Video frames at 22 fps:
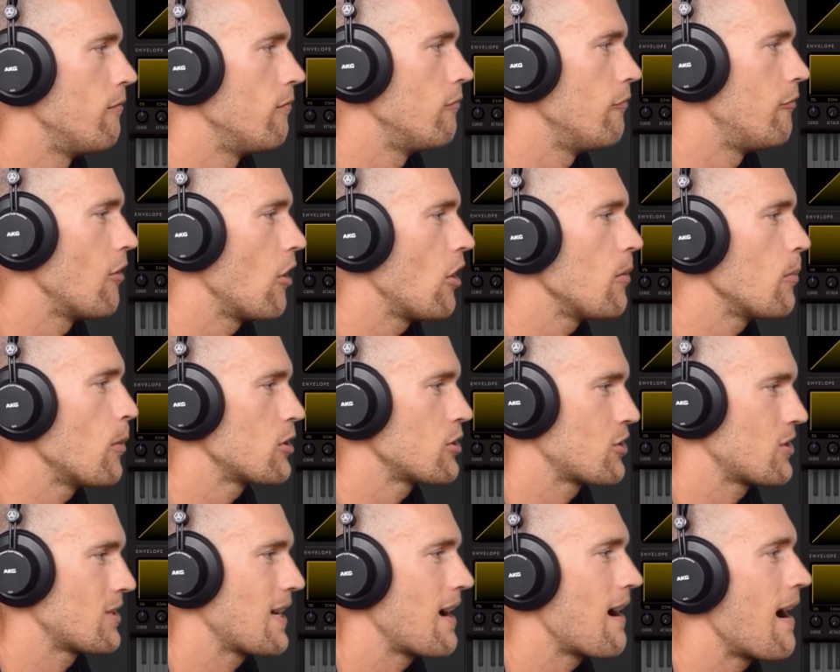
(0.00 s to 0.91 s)
very
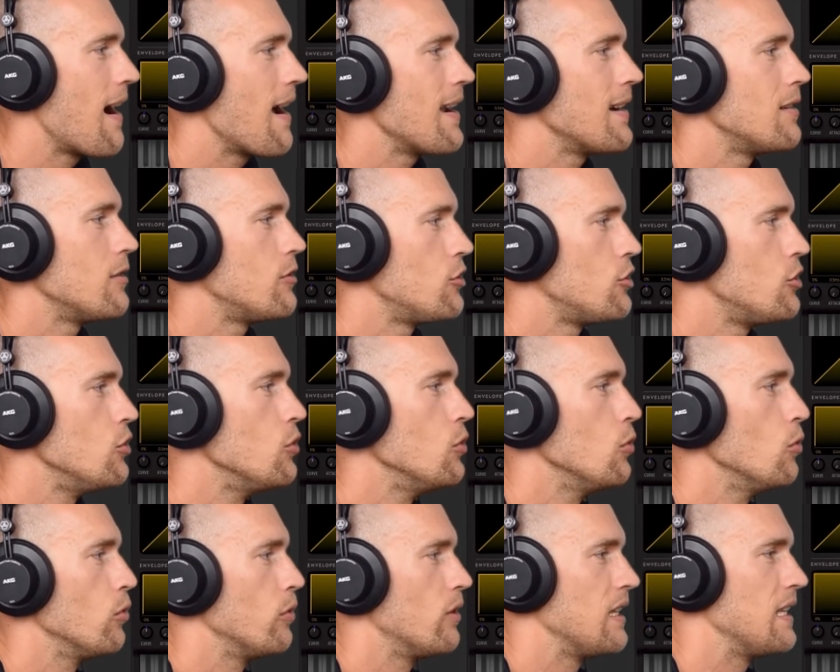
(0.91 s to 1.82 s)
much tied
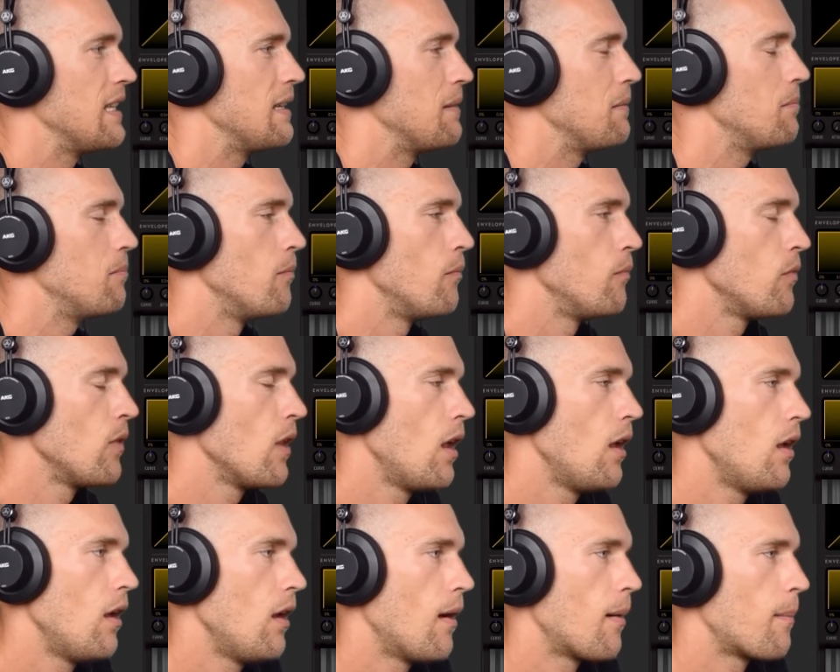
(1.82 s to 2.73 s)
to the
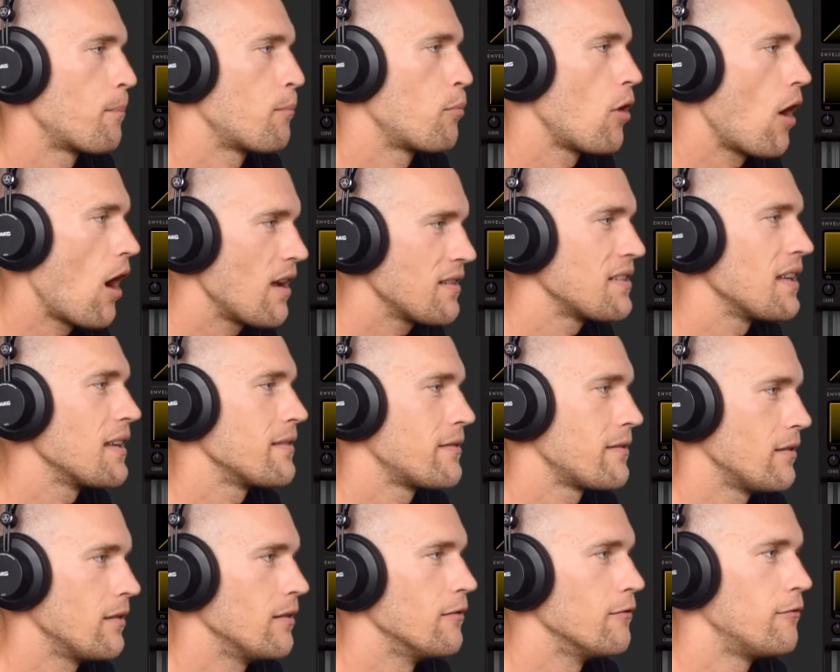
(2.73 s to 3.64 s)

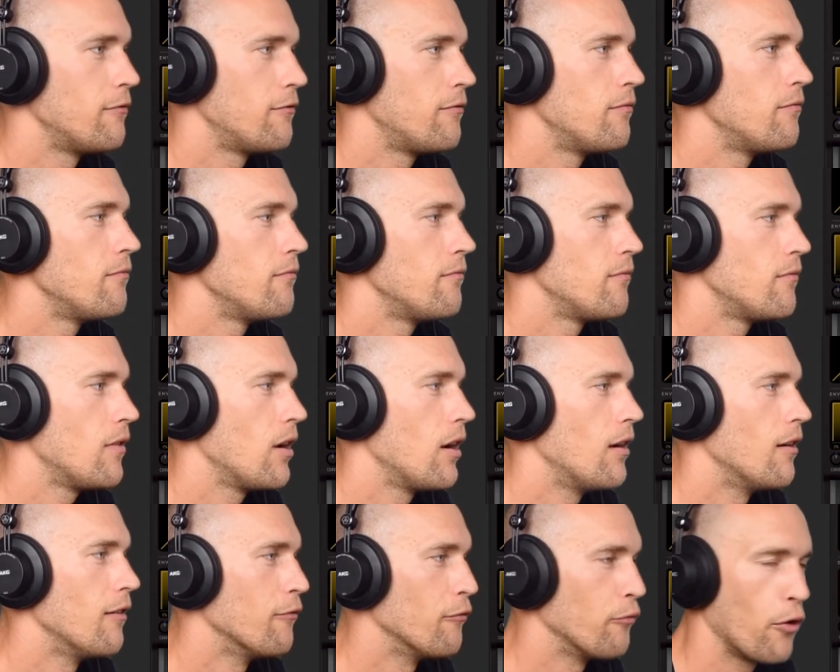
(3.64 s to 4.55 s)
process of
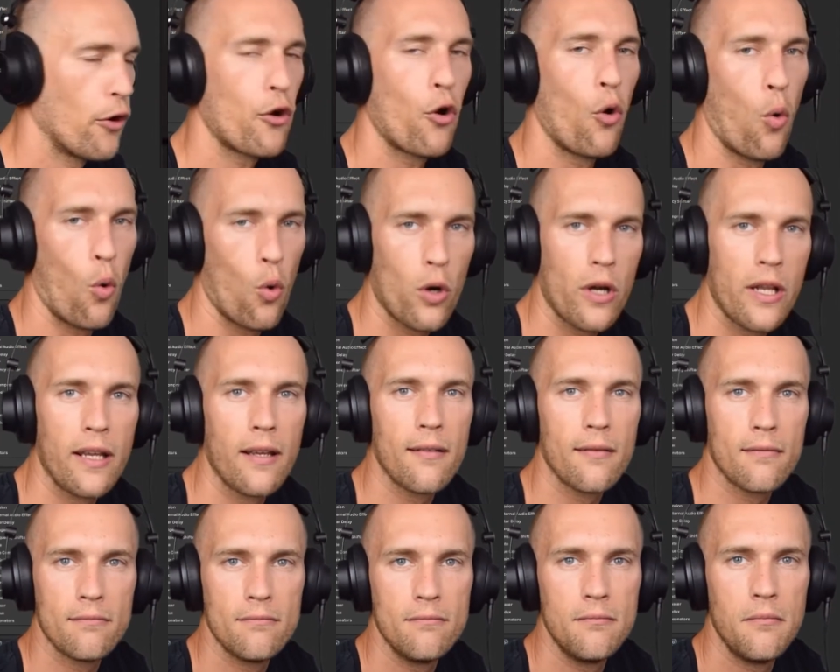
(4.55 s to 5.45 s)

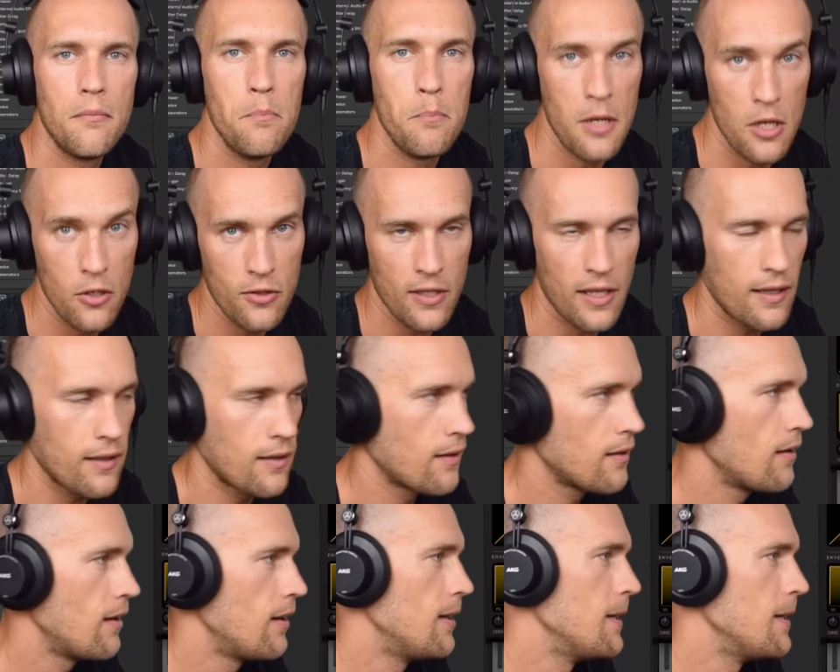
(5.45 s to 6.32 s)
recording music.